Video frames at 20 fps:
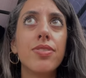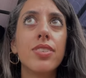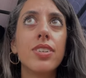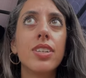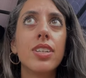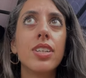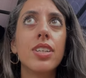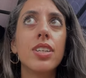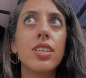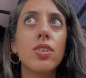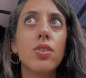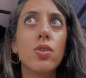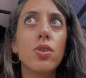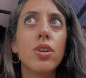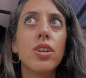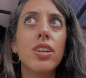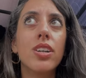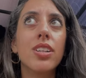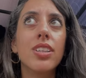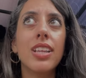or
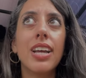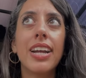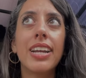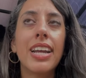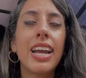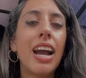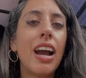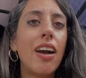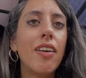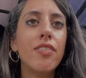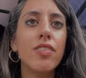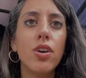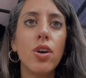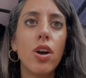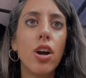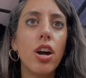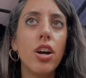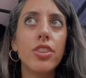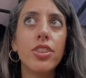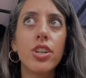like have
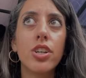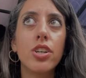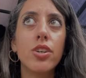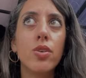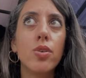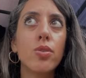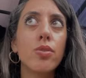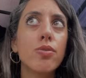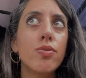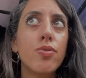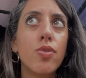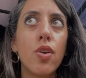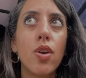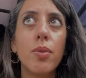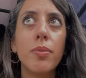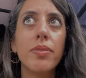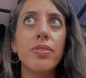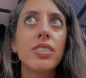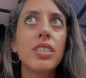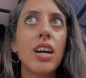their own form of
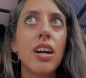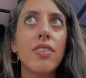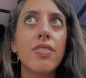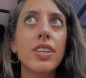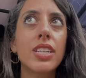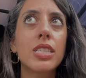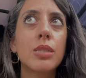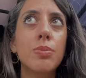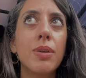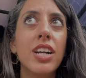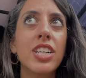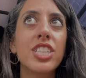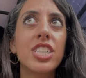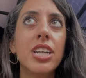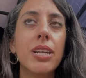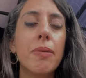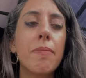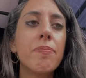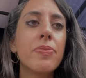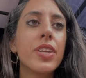self-expression.
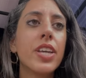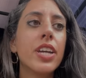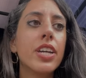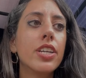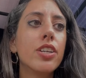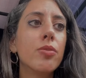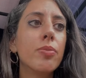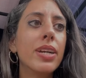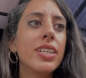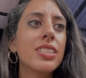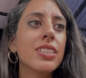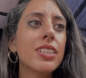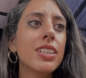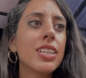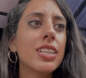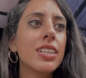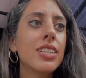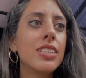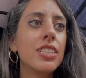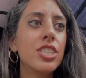You basically
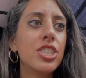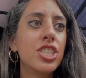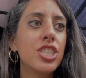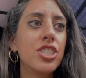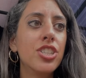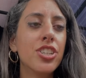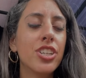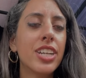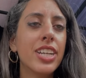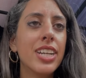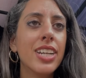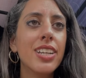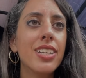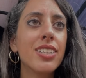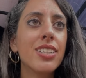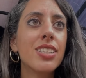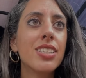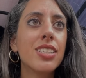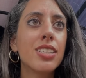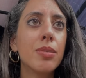condition your kids to
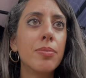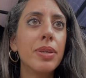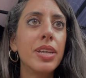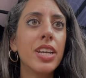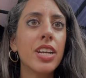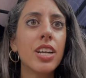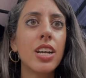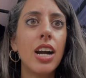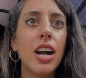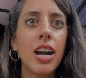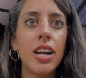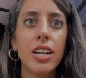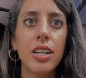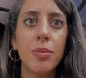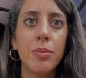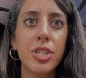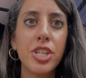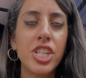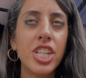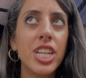be a cog in a
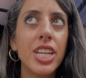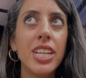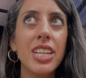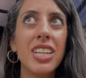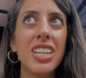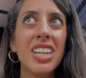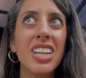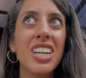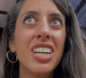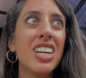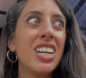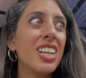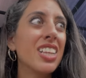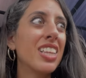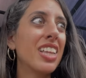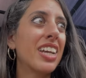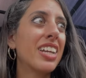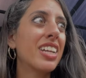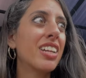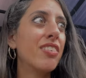machine, like in a
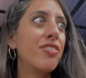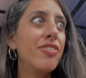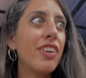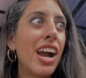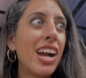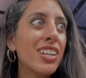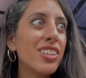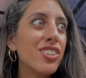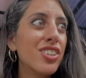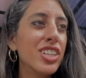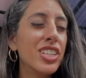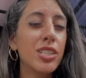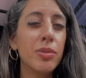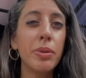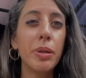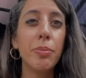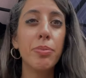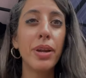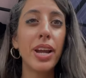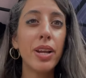factory, to be
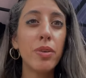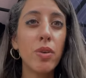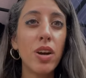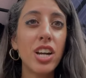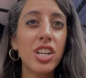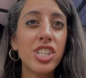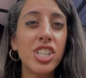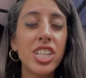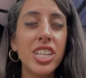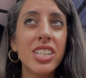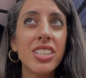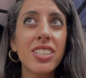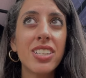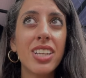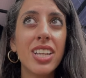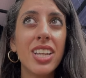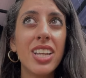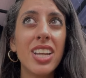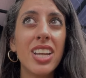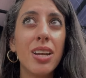brainwashed easily.
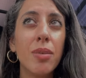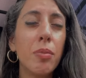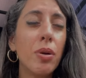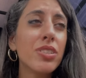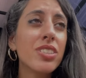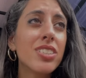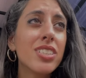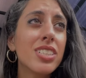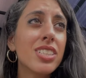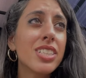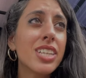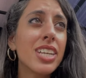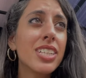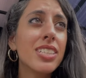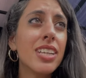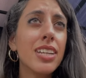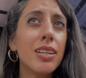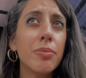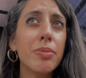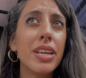Most of these kids end up
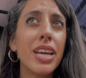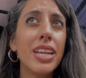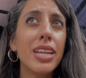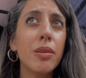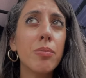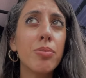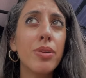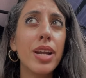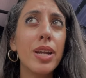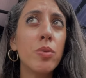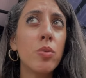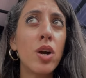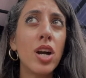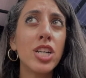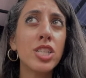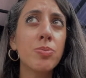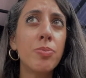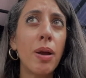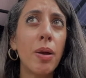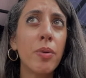getting brainwashed by
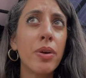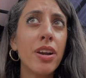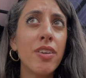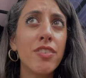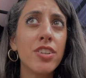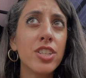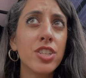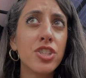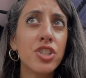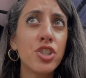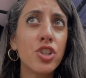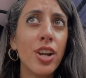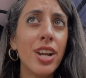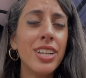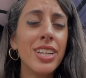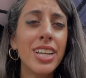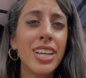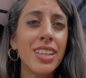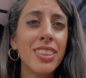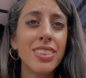whatever the trending
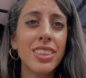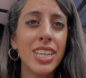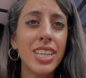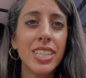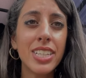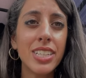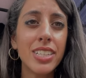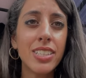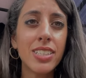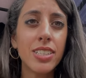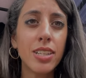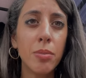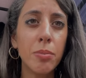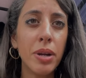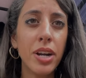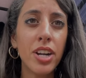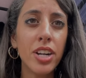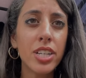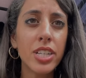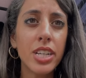thing is in
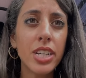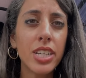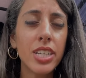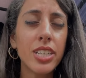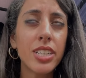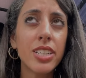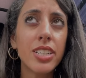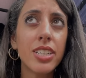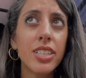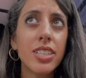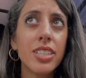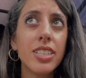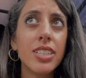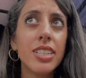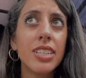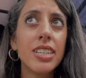America. Like,